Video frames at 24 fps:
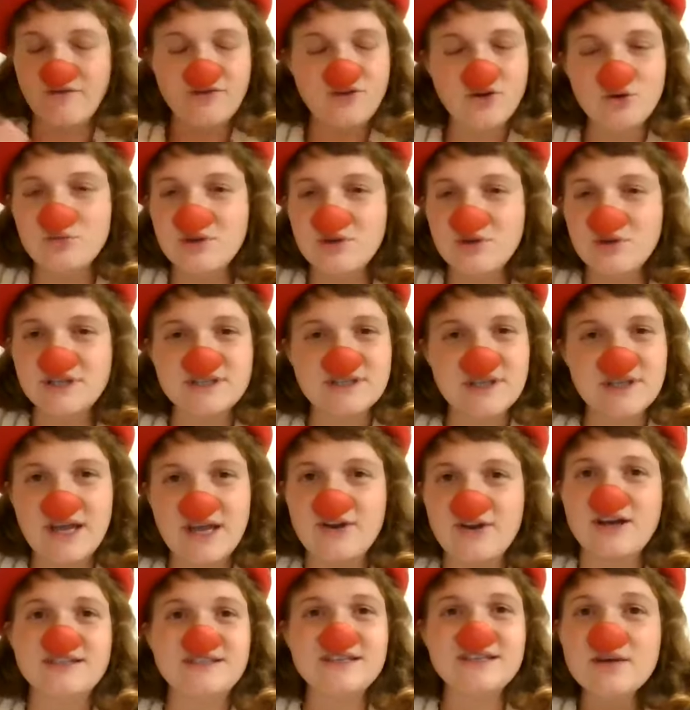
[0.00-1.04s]
A few minutes
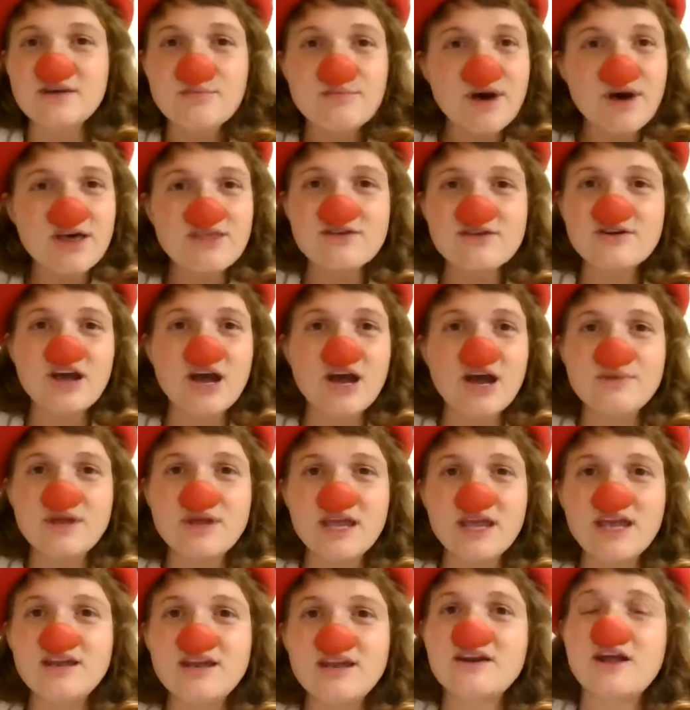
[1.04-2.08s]
later, I see the mother
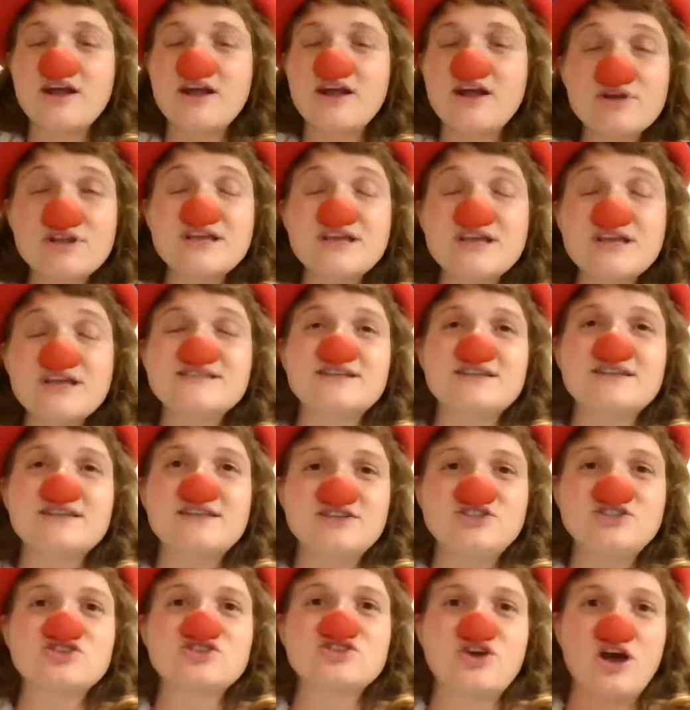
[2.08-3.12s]
coming in, and I realize that
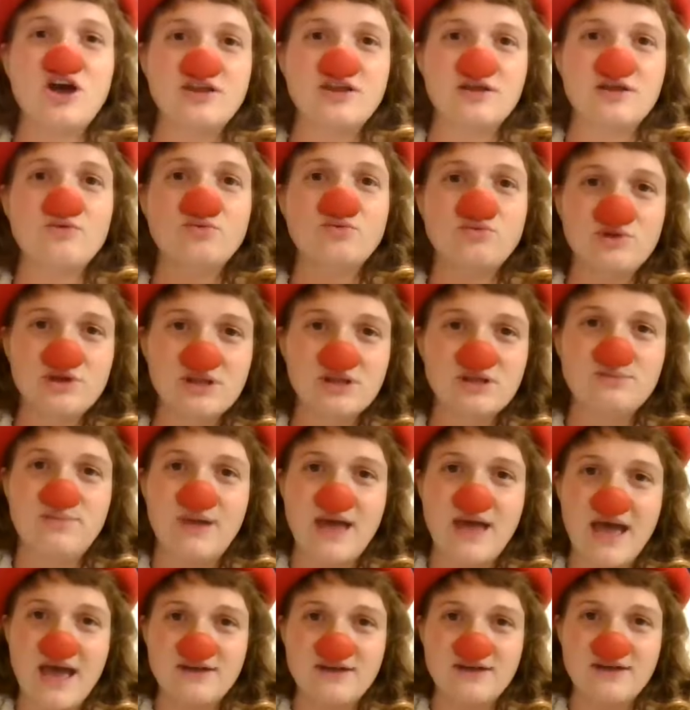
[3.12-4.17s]
they just got a really
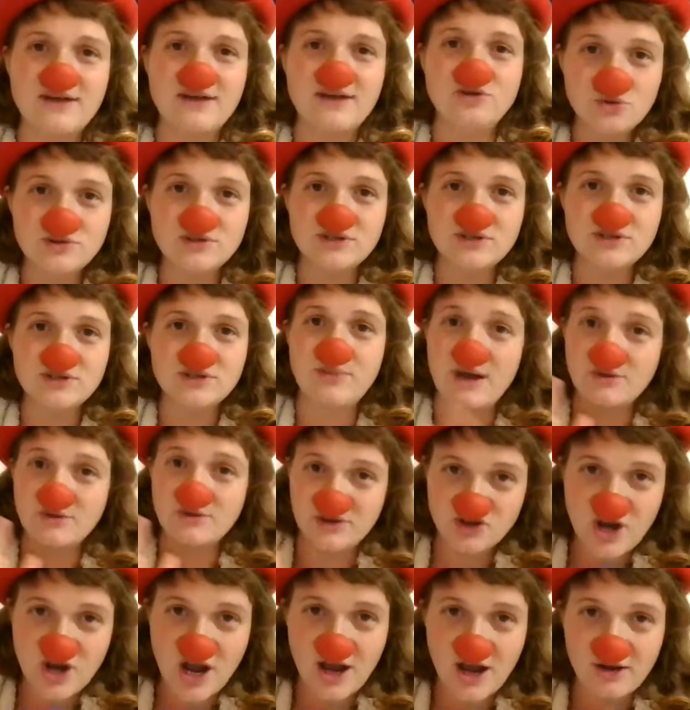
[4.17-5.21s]
bad news
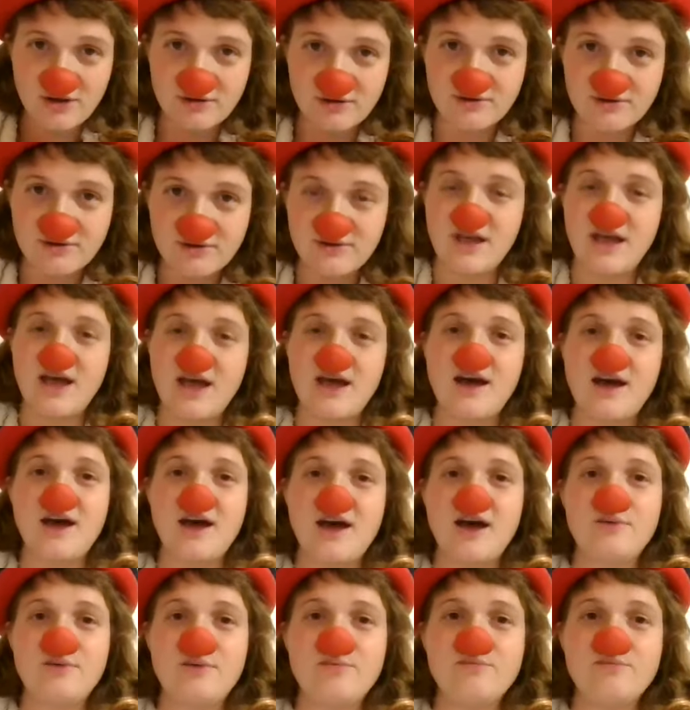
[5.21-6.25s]
about the child,
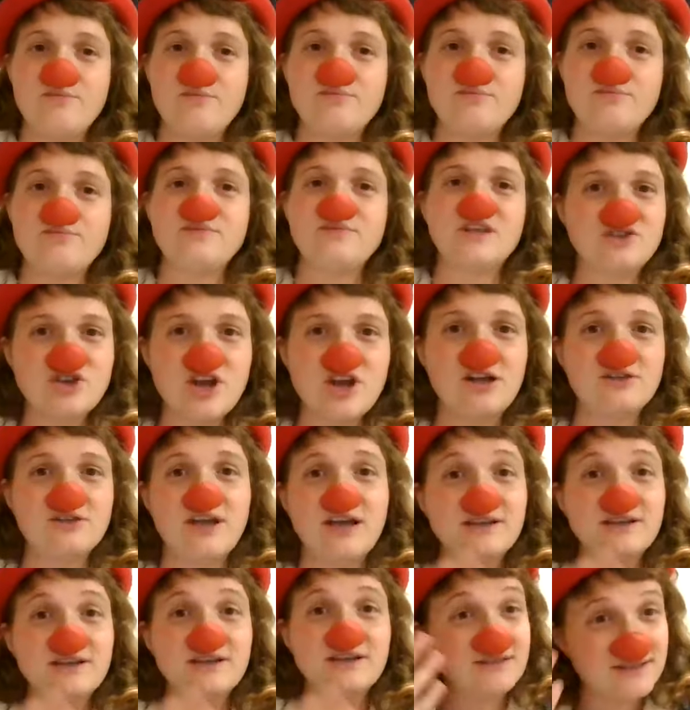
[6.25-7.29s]
that
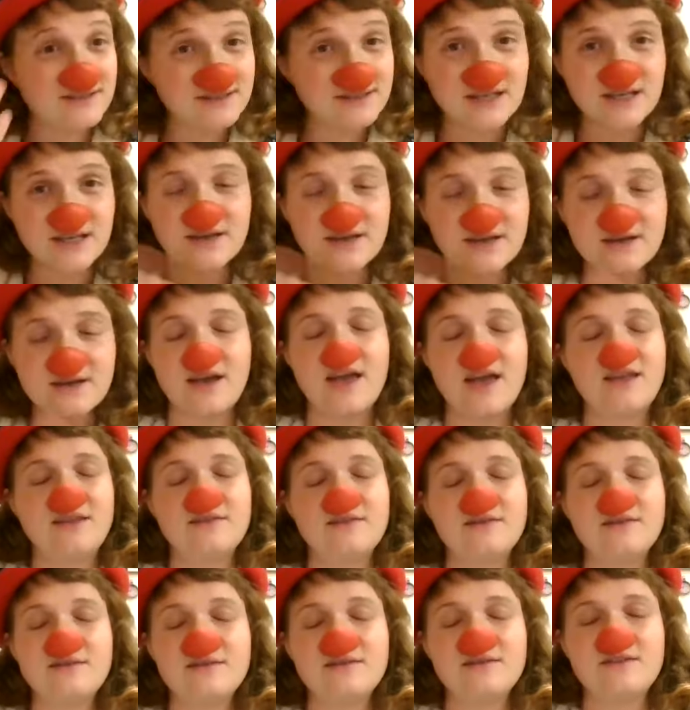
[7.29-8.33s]
the child is
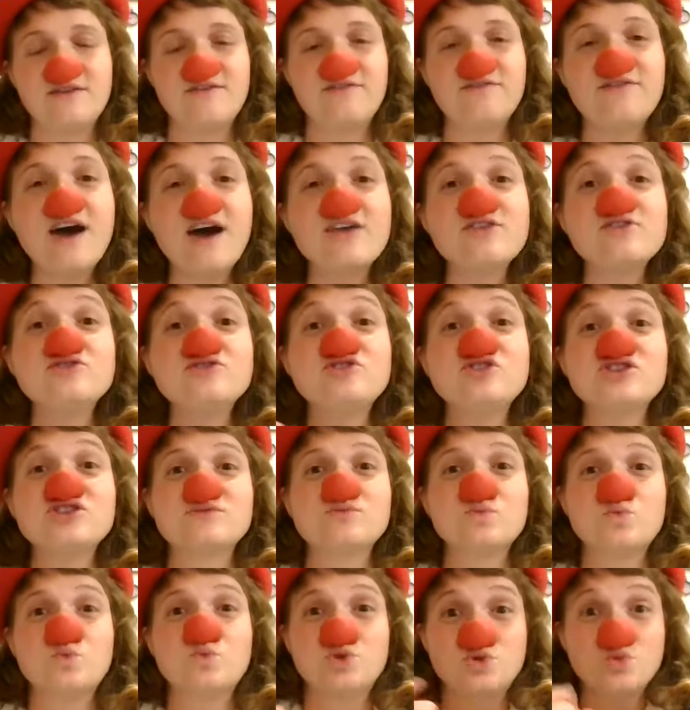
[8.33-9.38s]
sick. And the
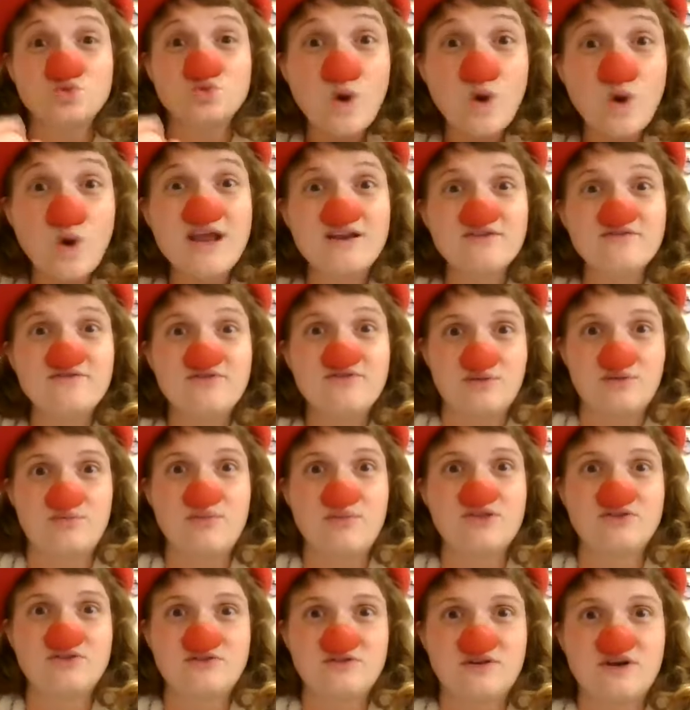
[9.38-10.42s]
father just was
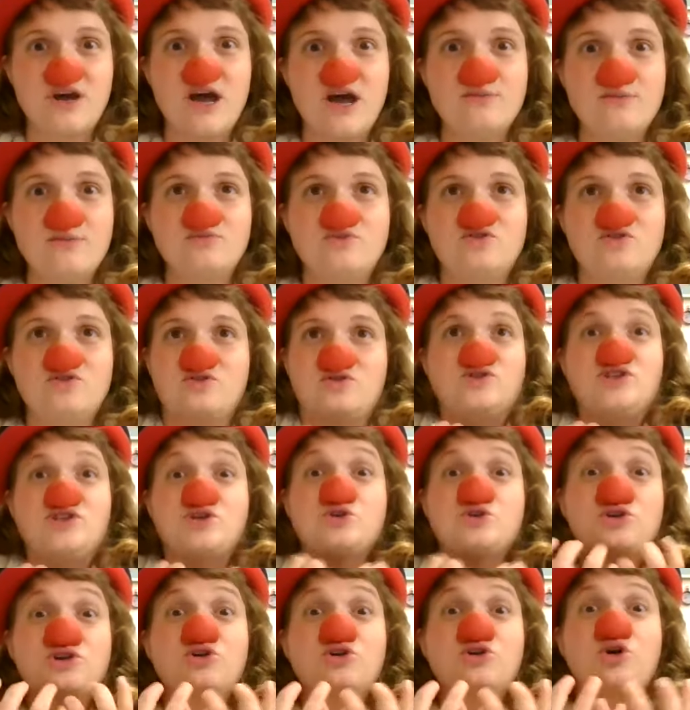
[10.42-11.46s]
waiting for the mother to come,
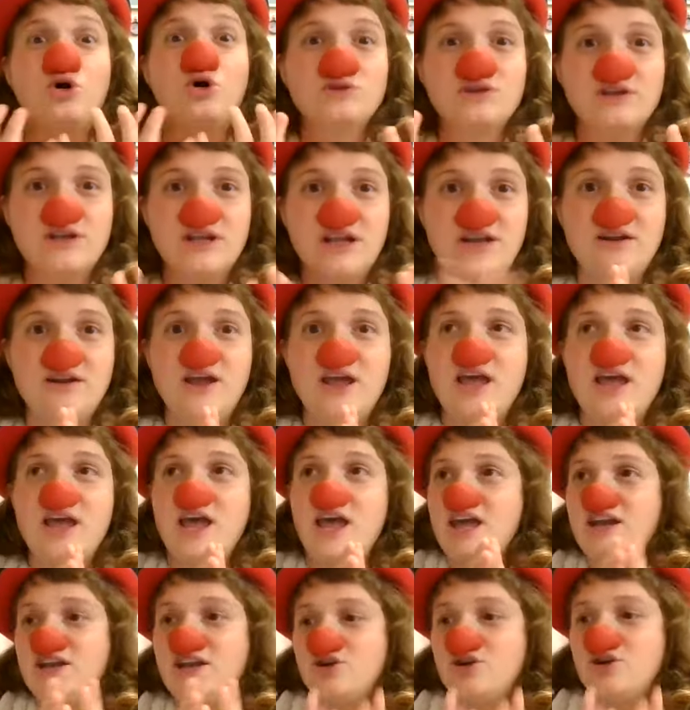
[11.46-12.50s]
because he couldn't hold it
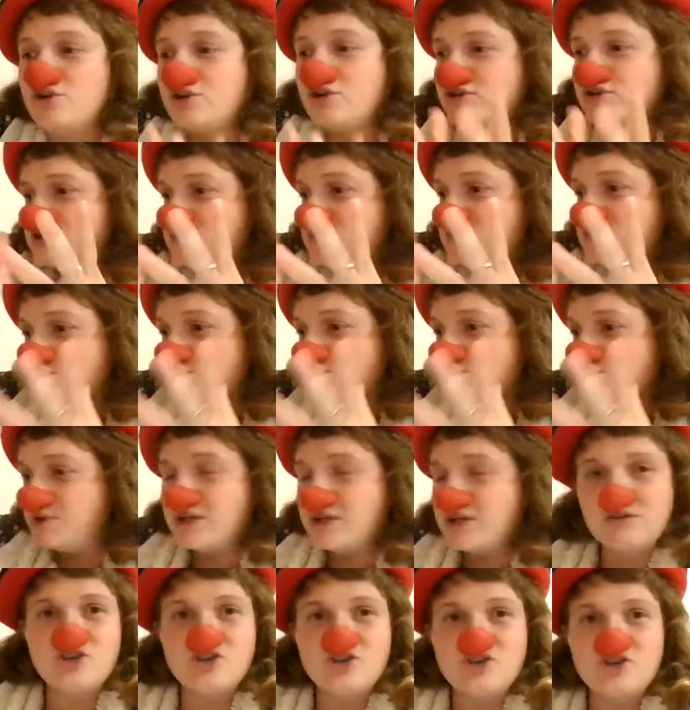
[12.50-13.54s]
in and he couldn't
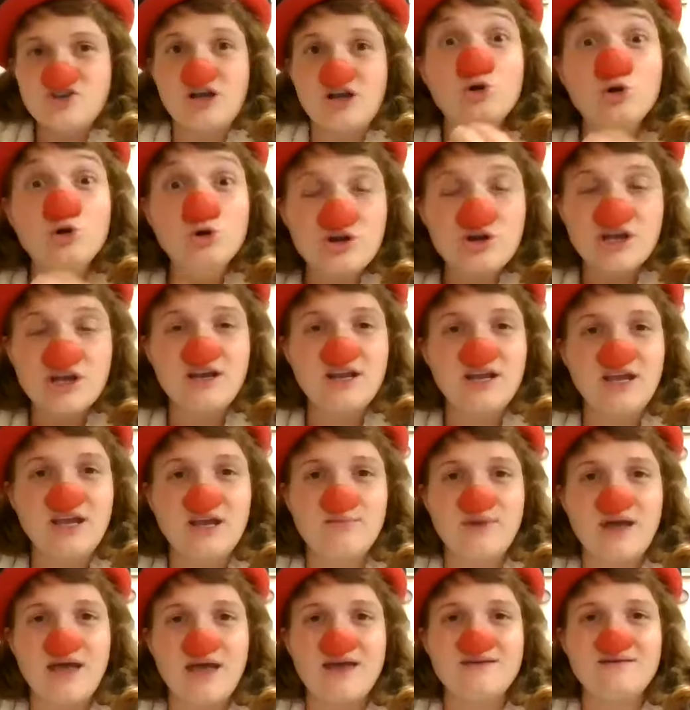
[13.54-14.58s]
speak to the child or
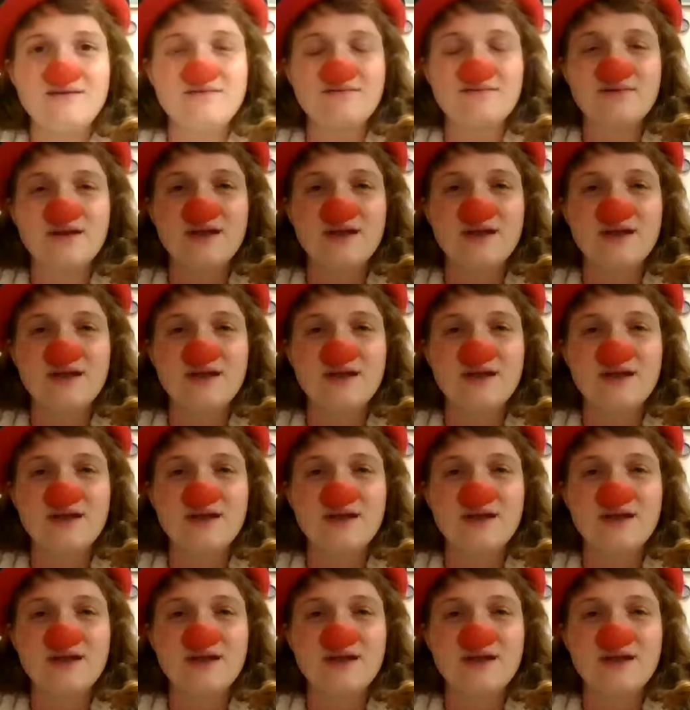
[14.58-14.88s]
look at him.